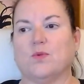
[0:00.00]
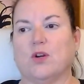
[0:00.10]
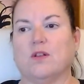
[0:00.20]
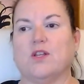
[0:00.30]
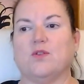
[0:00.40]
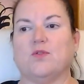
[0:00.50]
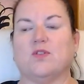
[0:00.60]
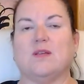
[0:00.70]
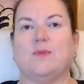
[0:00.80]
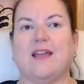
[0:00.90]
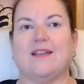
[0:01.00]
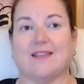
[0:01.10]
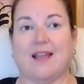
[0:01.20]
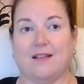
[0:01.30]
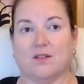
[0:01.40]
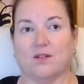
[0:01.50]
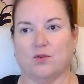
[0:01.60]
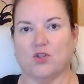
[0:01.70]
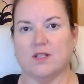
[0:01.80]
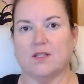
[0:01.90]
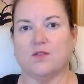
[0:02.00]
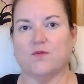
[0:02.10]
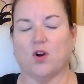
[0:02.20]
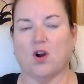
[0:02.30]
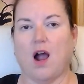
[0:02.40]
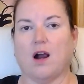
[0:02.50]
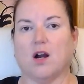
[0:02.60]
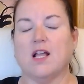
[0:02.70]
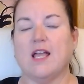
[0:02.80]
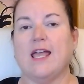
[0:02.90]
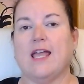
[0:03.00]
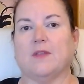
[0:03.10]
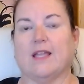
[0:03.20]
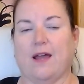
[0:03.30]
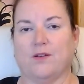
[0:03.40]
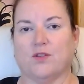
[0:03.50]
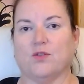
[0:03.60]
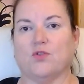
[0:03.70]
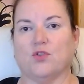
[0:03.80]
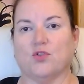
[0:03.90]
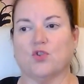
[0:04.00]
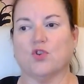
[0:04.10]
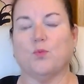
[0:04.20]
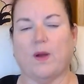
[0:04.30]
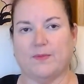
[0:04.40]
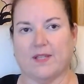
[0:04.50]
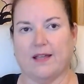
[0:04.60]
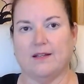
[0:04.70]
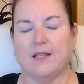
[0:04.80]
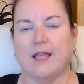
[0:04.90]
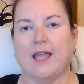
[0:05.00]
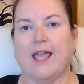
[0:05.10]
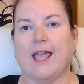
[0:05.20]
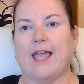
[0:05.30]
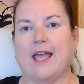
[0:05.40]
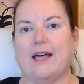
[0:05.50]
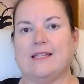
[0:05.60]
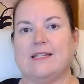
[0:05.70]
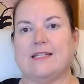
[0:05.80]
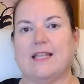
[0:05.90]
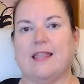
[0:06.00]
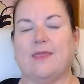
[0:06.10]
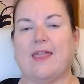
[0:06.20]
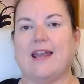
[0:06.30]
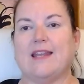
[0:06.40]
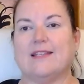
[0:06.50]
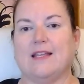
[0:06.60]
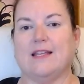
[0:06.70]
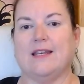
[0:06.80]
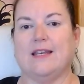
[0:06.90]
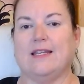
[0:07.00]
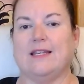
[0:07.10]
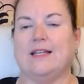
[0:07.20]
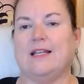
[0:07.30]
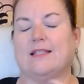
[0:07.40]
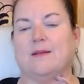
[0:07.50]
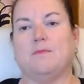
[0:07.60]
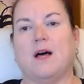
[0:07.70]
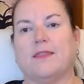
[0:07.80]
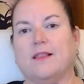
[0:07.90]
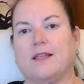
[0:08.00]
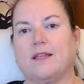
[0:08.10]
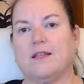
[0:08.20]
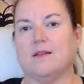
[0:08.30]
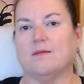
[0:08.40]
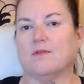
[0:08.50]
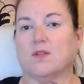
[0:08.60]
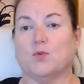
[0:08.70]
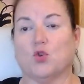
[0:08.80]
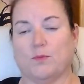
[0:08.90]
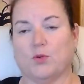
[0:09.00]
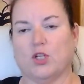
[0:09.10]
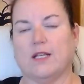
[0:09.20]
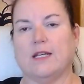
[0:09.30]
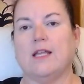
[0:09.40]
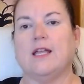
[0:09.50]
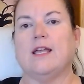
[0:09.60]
currently use CPA Site Solutions for our Accounting Solutions Group website. And that is it's a monthly subscription.